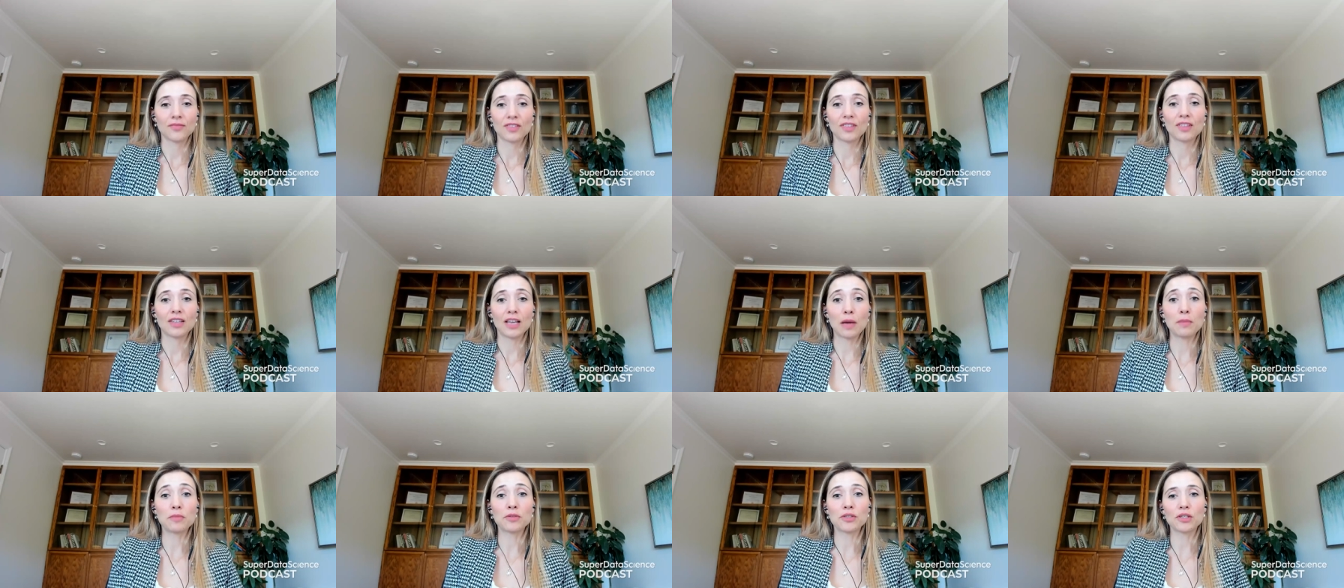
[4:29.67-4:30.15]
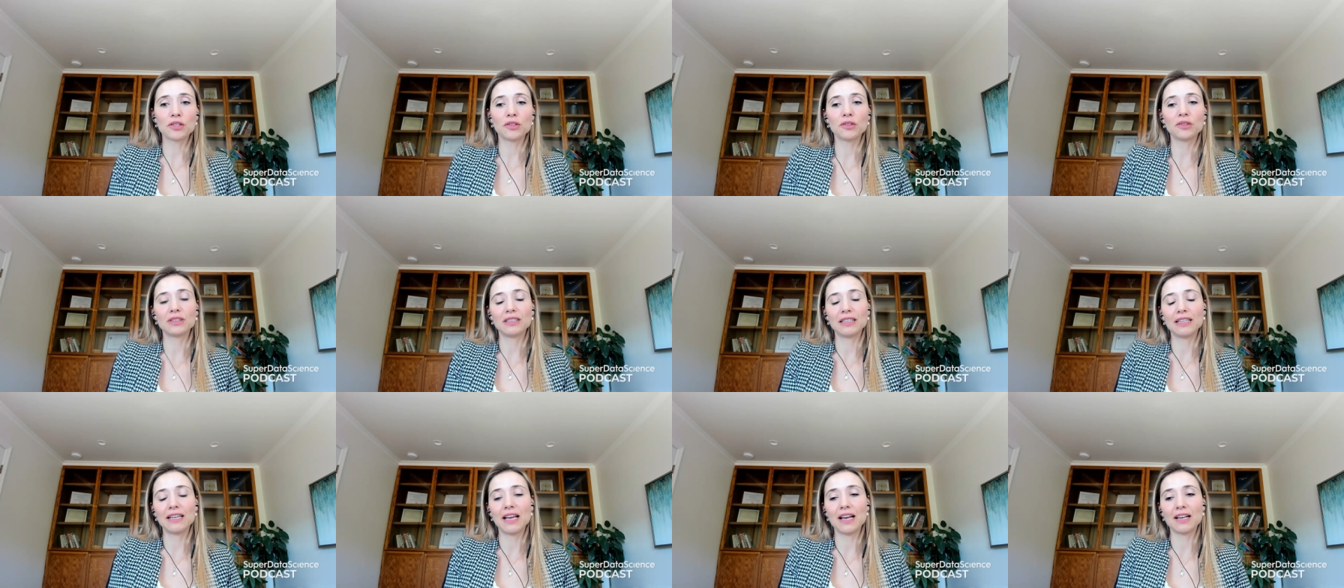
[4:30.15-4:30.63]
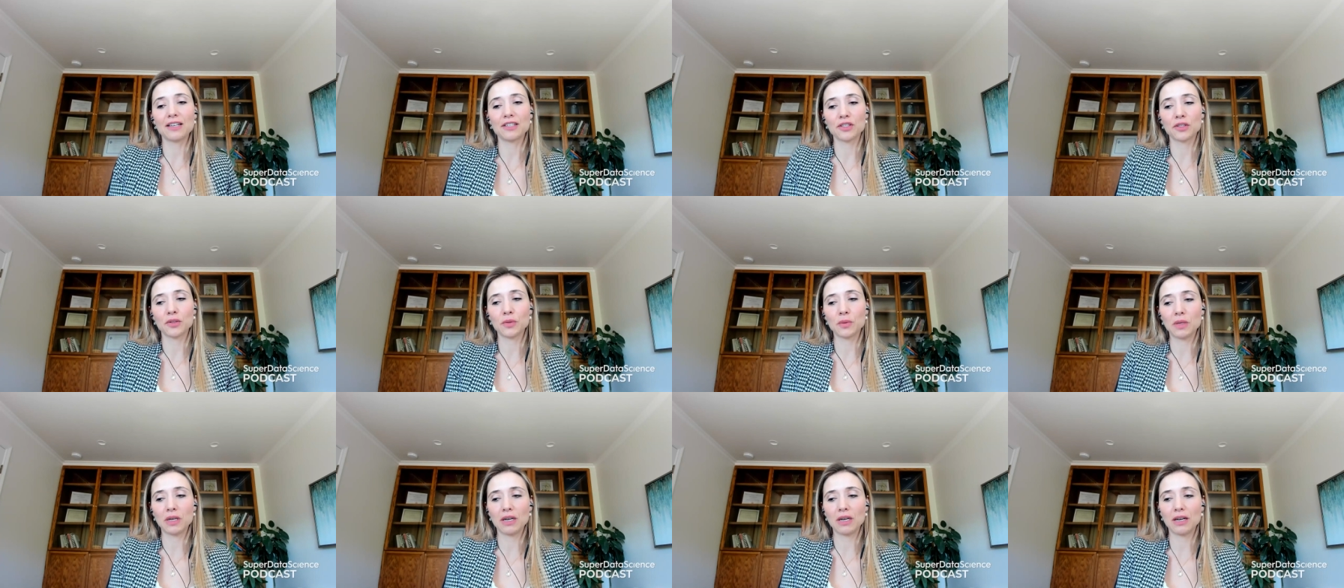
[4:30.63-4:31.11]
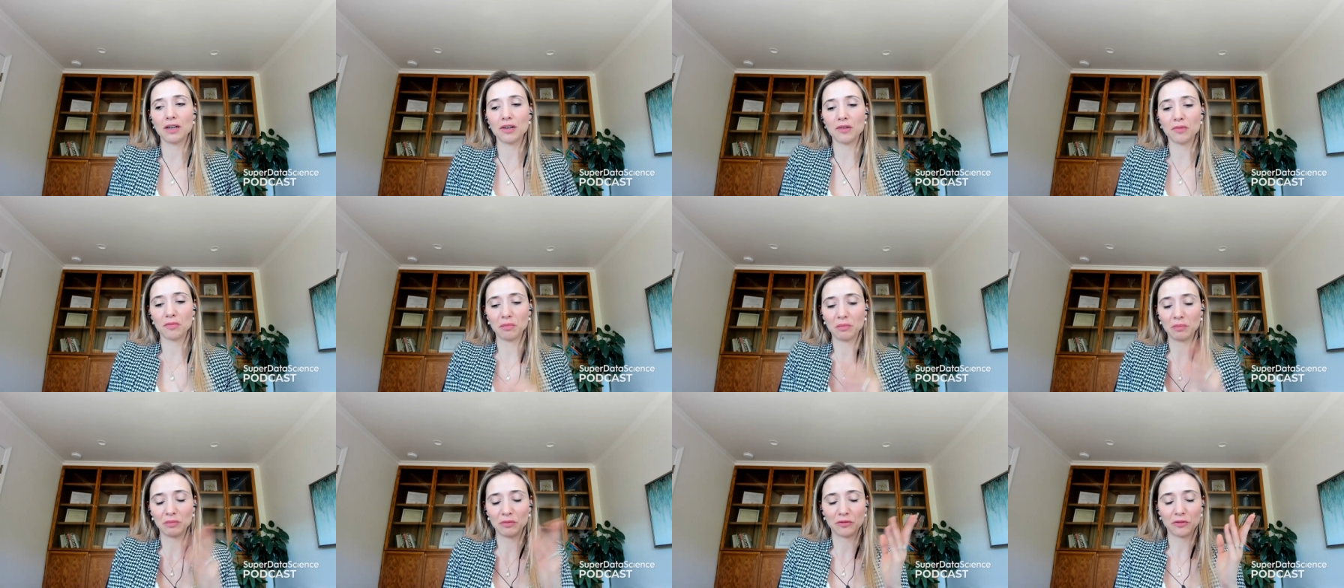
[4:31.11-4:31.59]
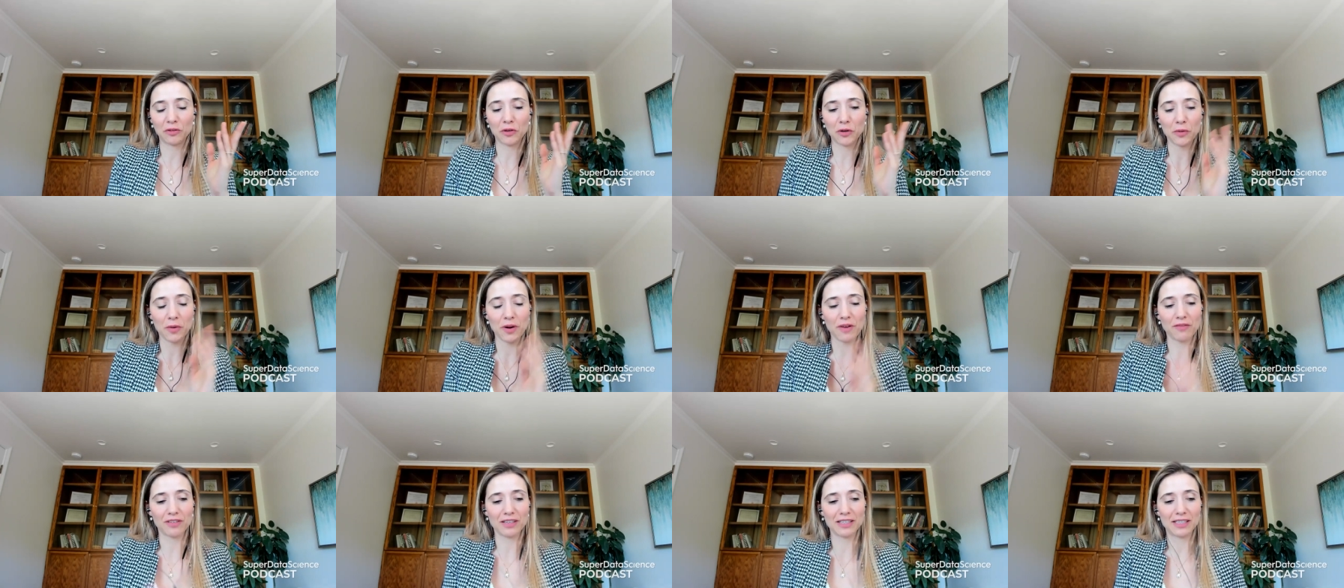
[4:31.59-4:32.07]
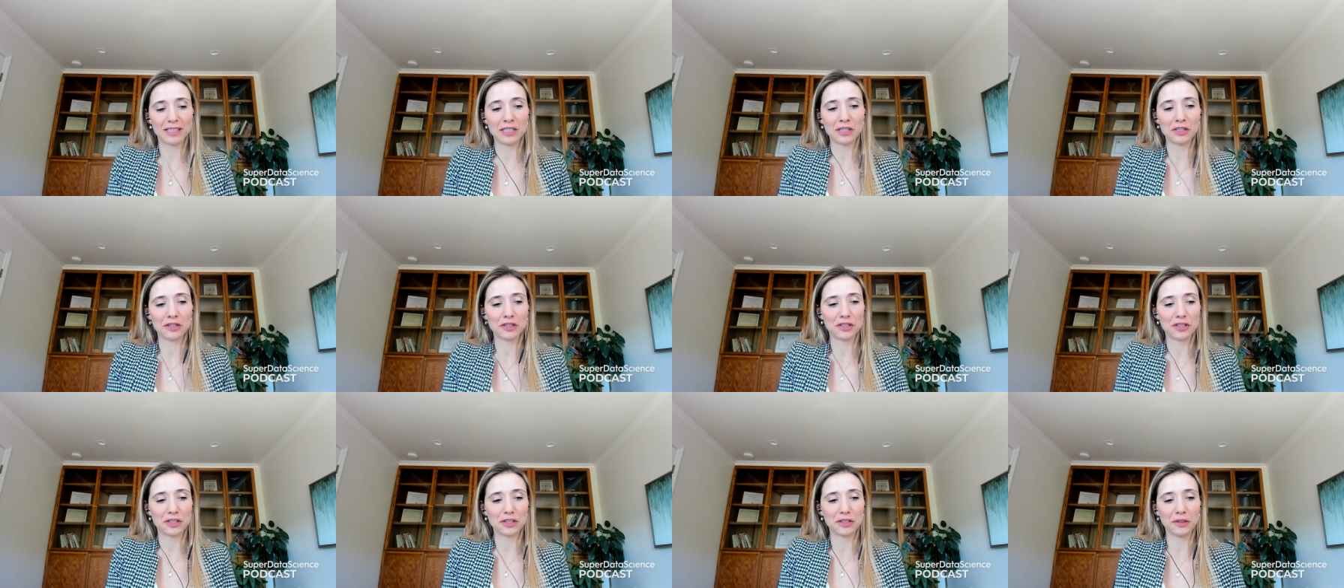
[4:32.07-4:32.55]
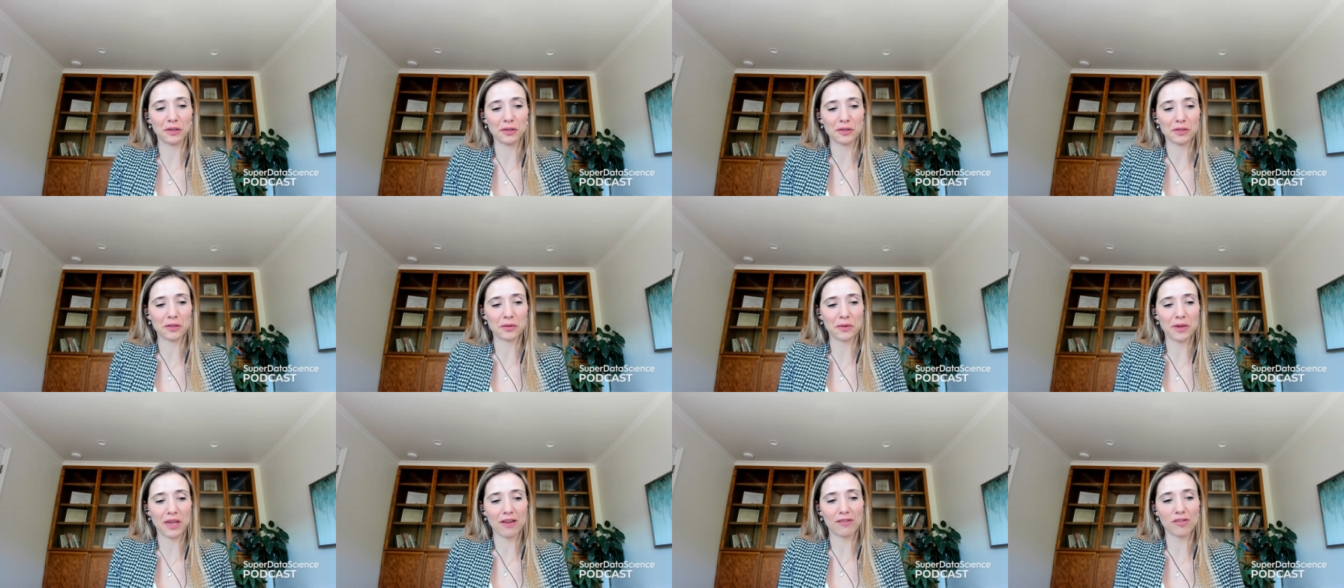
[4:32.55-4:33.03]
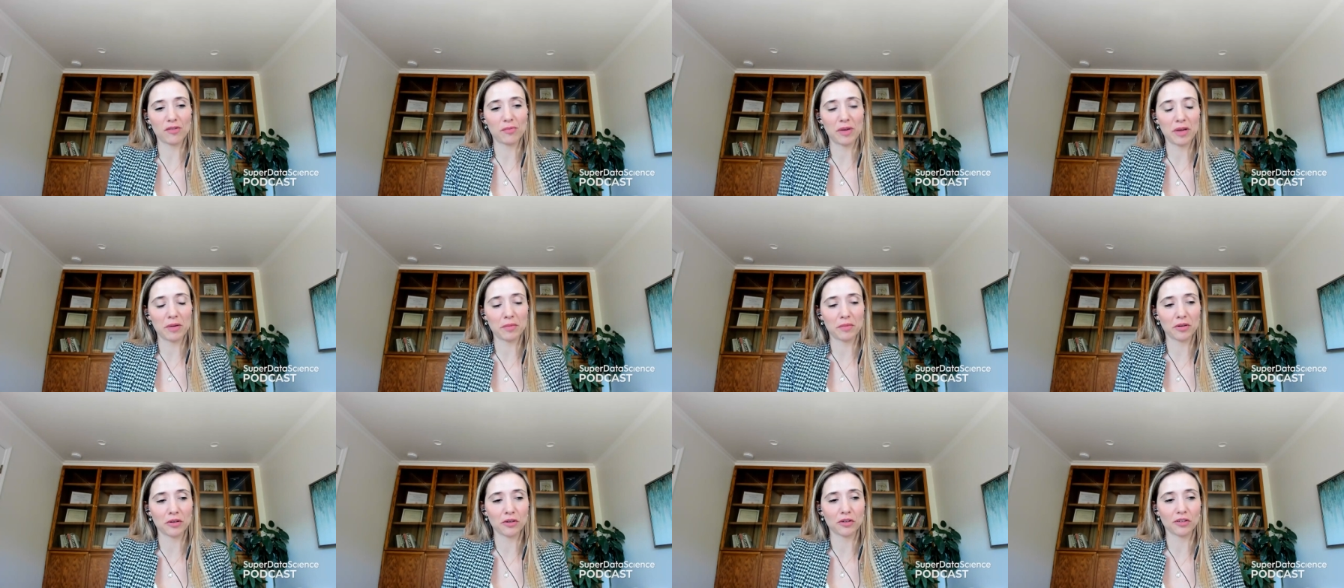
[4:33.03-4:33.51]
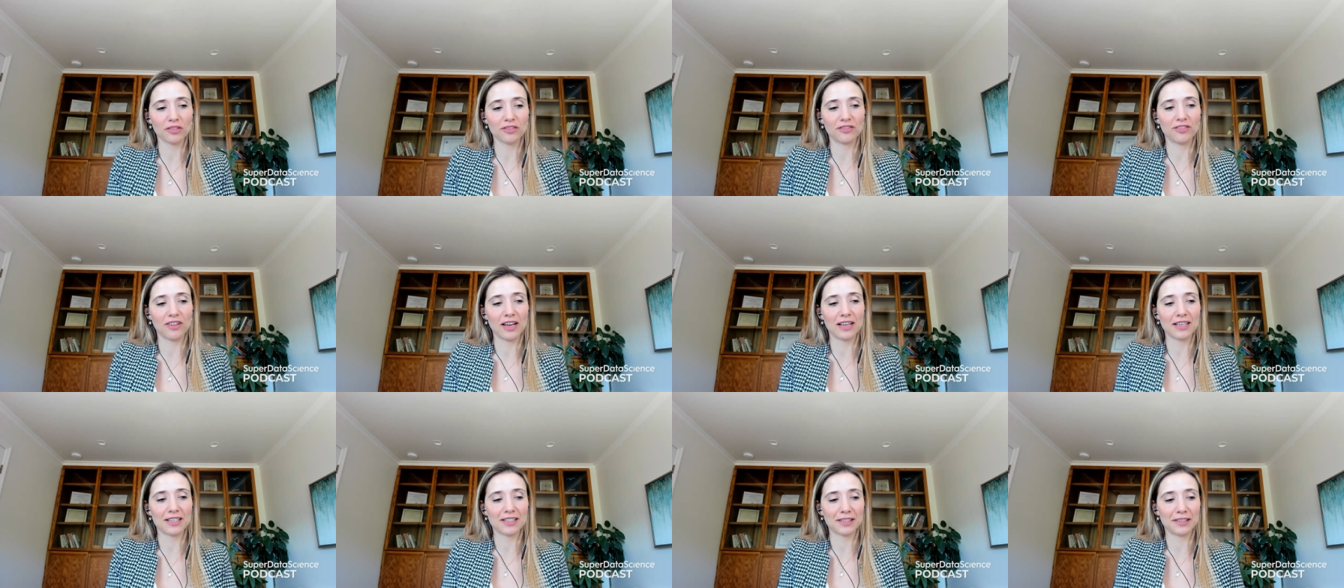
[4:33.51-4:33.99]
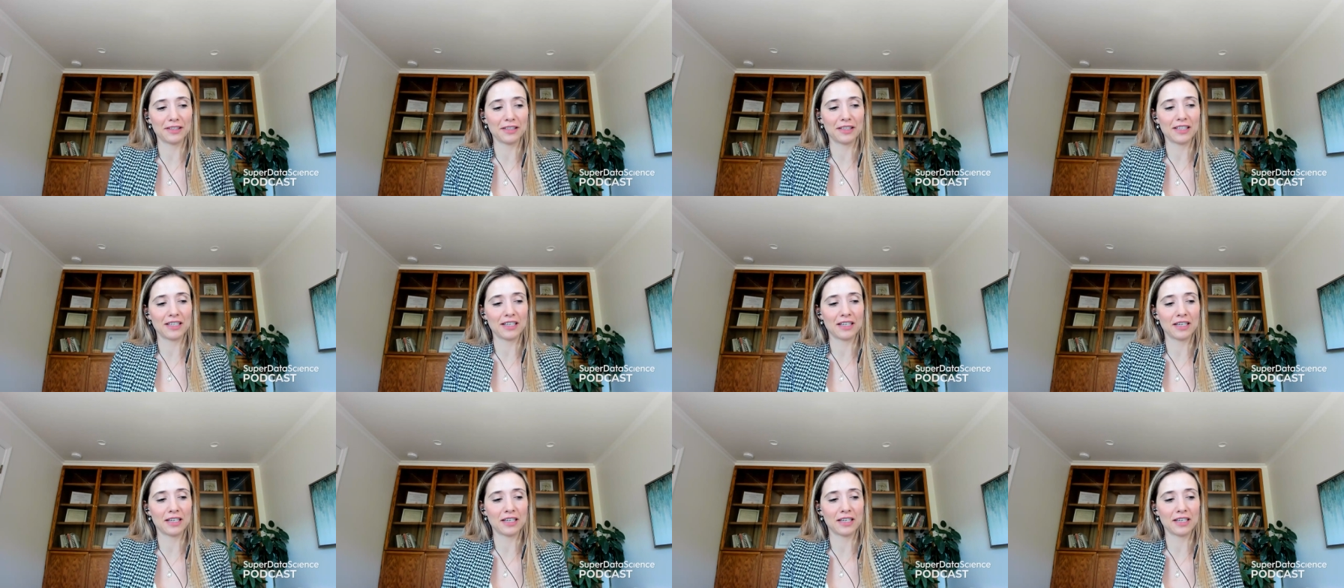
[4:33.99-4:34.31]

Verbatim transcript: Absolutely, yeah. So, uh, for whoever is interested, also we have a paper called Visor.